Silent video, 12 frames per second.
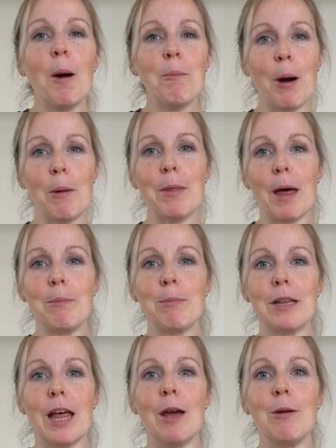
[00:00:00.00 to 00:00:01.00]
pop that
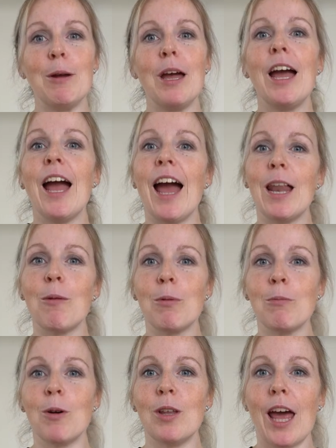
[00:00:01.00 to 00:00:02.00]
below and I'll be
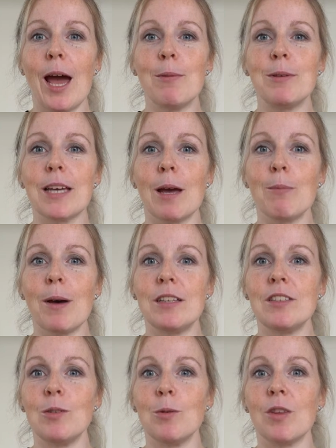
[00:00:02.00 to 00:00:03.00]
more than happy to get back
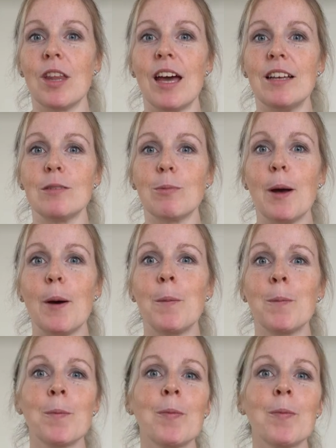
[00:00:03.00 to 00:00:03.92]
to you on that as well.